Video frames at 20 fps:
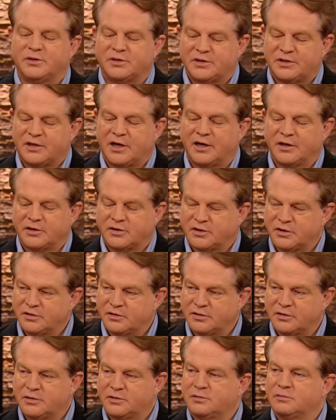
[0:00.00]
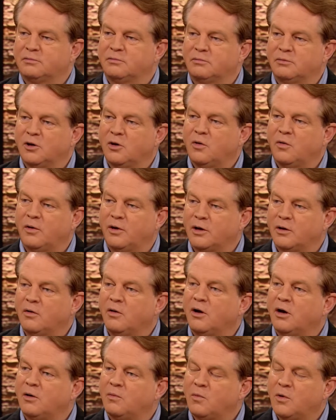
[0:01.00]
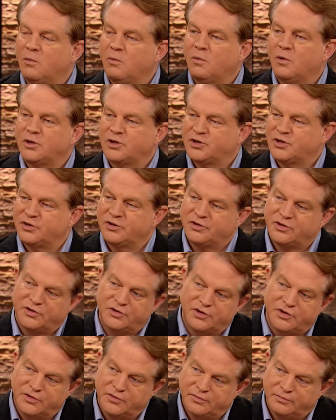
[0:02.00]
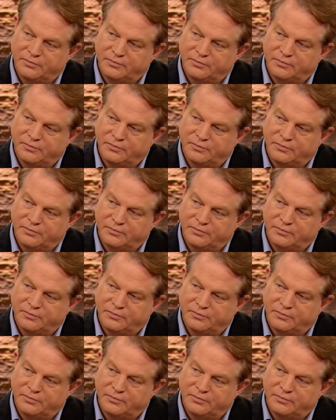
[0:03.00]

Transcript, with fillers: sanctions going on, what should you do?